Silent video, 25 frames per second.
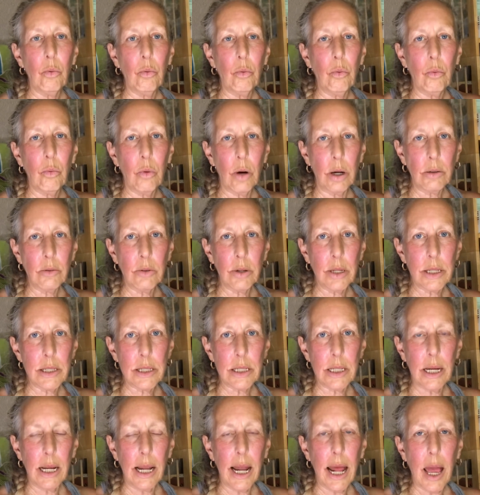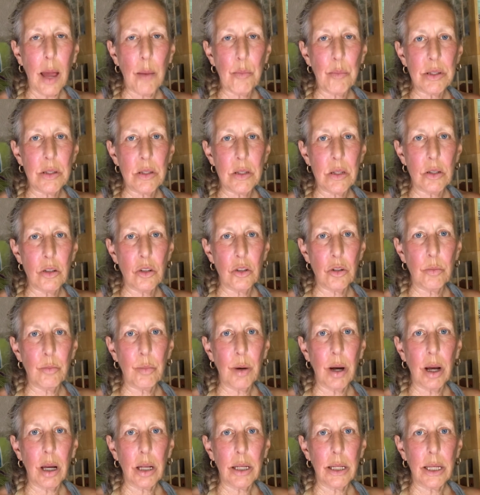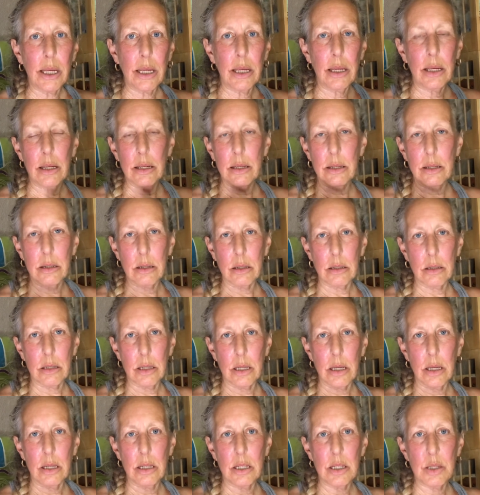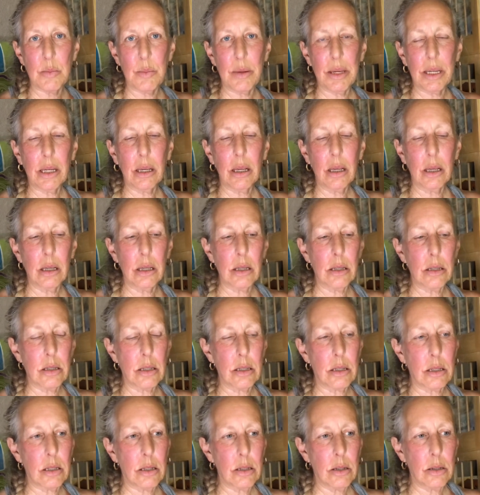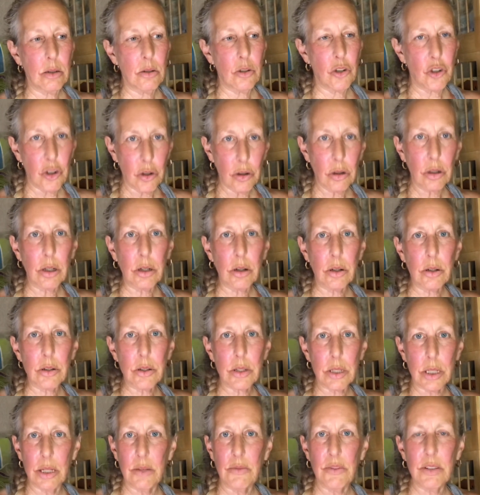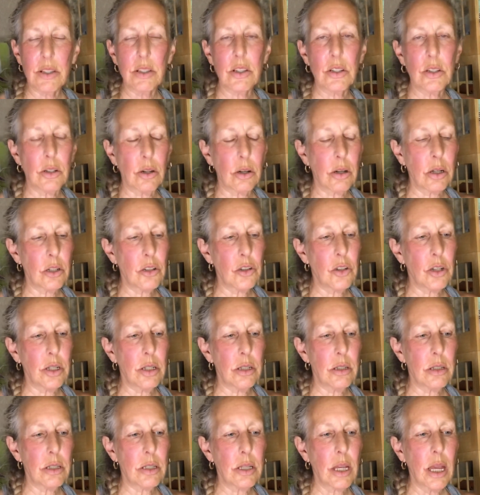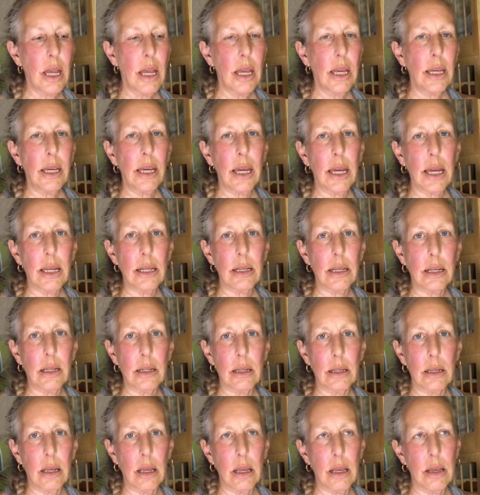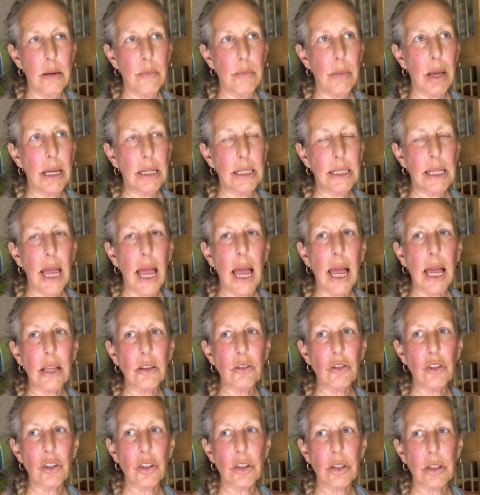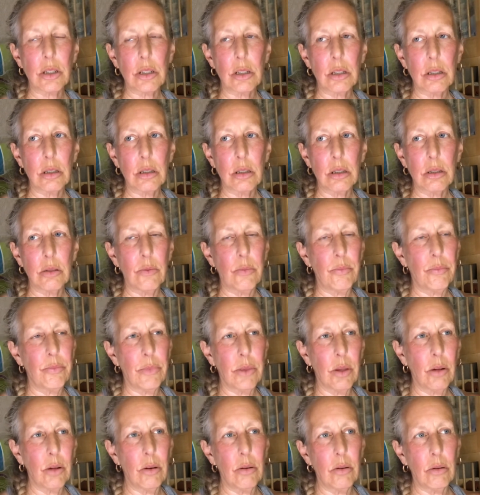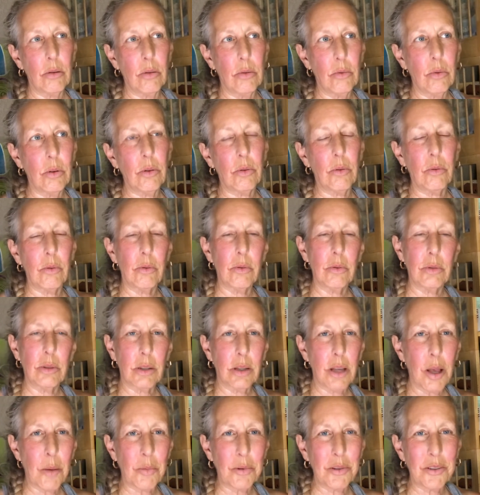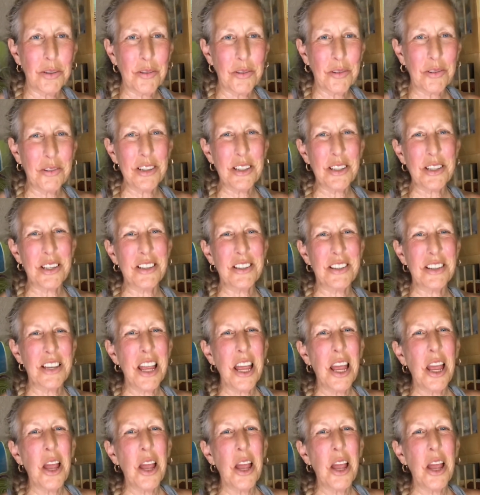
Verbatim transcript: one reason it happens in your body is is because sugars, even starches, get um, attached. Well, a couple different reasons.